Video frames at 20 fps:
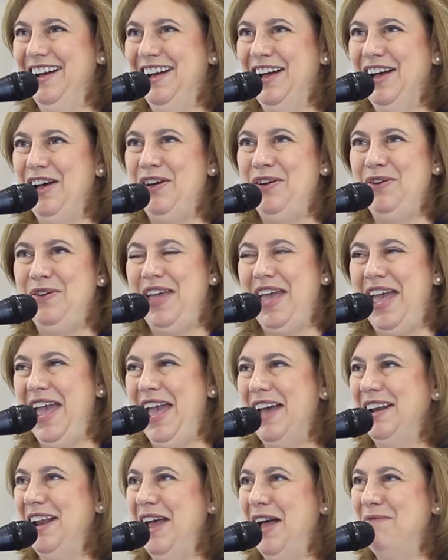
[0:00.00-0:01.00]
who
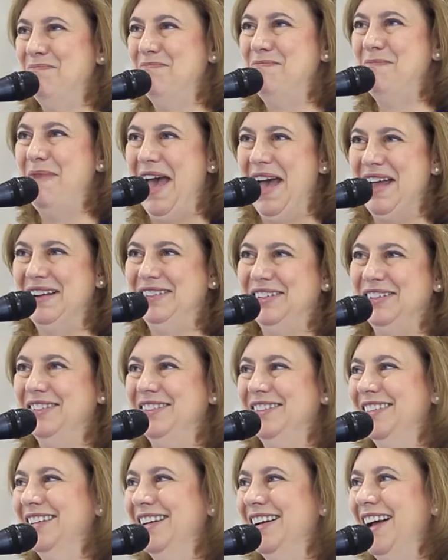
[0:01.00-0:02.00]
can't imagine
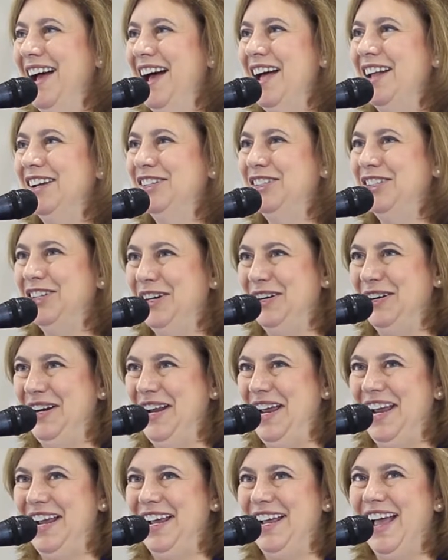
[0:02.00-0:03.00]

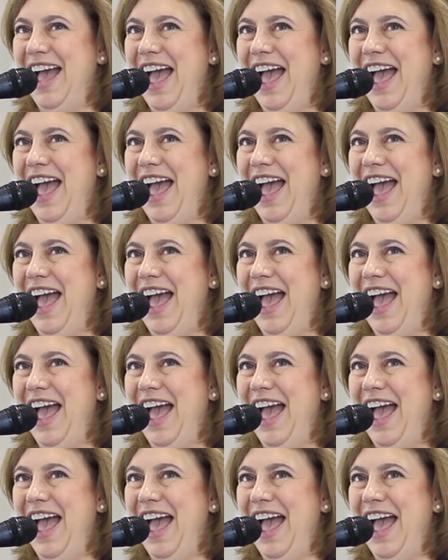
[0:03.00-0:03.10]
learning